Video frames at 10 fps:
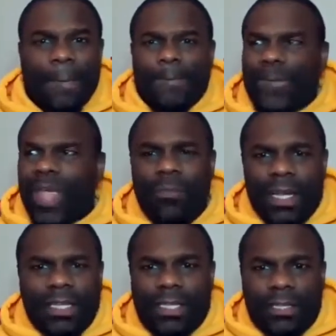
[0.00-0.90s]
everybody
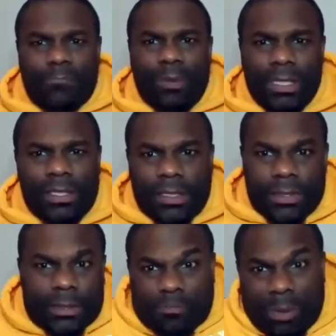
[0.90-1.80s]
thinks of bullies like
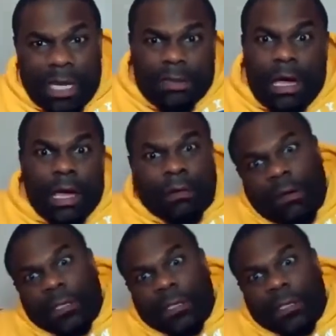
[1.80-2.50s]
this big, like